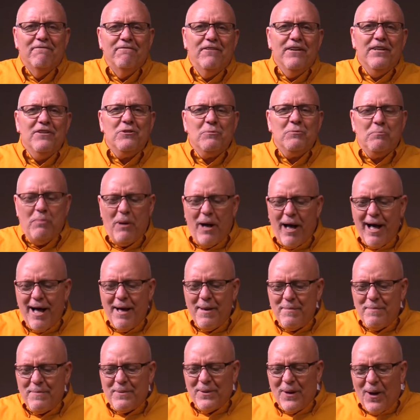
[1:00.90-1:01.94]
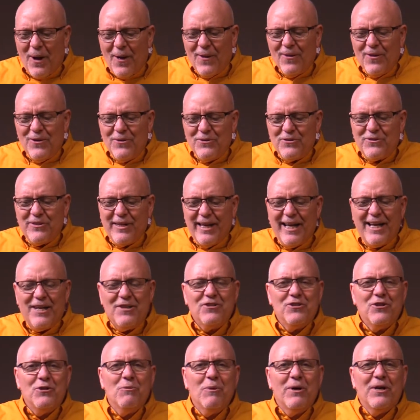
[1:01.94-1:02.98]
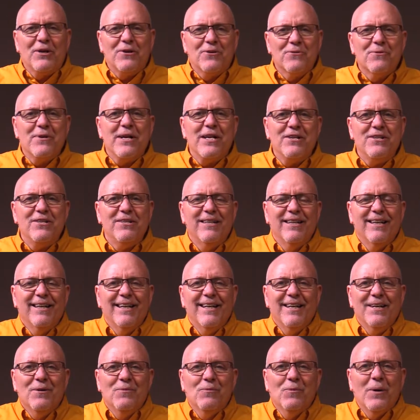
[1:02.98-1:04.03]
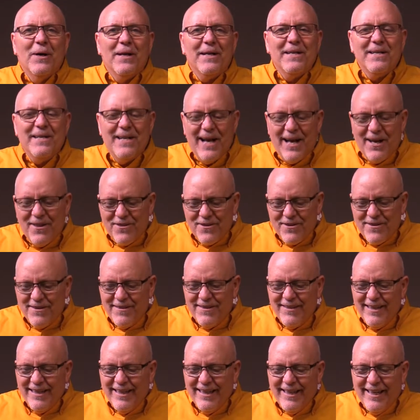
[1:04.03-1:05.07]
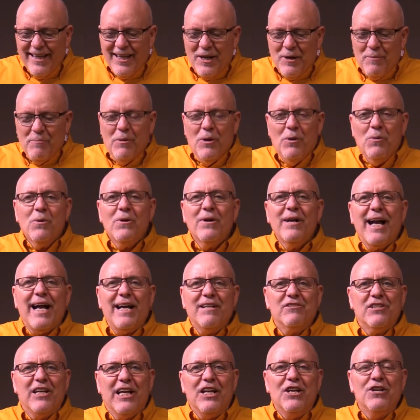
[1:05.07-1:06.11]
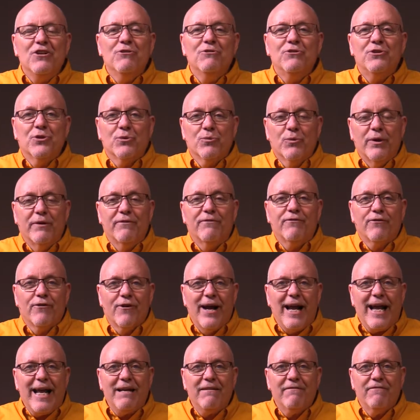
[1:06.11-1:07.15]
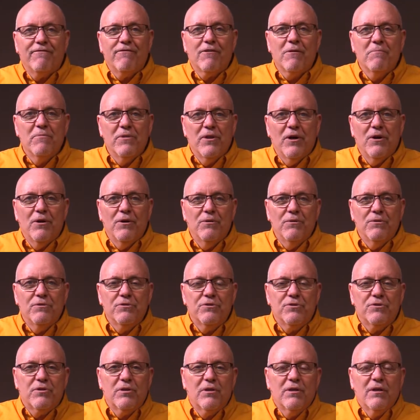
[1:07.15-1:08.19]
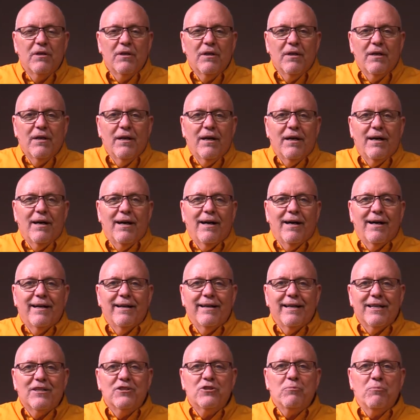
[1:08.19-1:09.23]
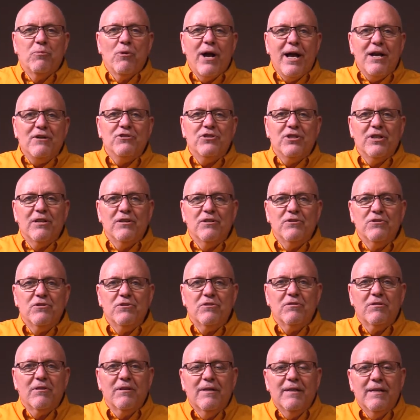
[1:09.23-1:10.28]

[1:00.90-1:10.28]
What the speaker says: fist pump and all those things. You want to greet one another, but we're asking you to refrain from those expressions.